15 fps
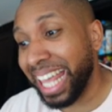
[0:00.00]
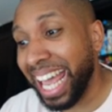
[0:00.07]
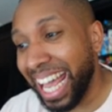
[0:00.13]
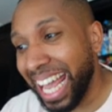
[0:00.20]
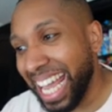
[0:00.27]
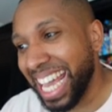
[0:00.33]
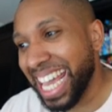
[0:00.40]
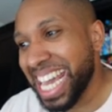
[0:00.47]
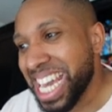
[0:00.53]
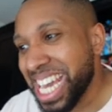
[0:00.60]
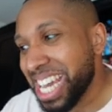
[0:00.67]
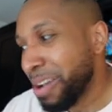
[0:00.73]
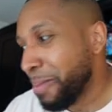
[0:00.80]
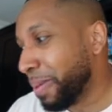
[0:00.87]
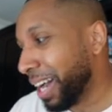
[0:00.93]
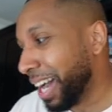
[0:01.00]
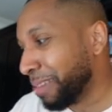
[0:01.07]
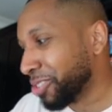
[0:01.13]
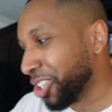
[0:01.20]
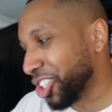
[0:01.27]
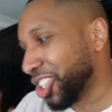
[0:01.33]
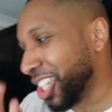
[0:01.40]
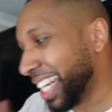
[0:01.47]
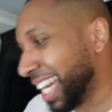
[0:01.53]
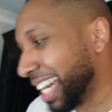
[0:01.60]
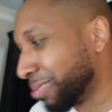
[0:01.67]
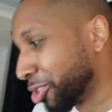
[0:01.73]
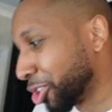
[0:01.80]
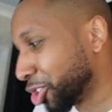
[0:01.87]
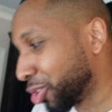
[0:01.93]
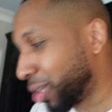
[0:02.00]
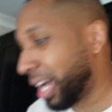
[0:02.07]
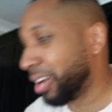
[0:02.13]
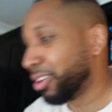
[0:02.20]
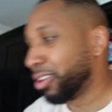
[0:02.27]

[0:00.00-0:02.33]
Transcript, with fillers: there. but I'm not again, I'm not sure how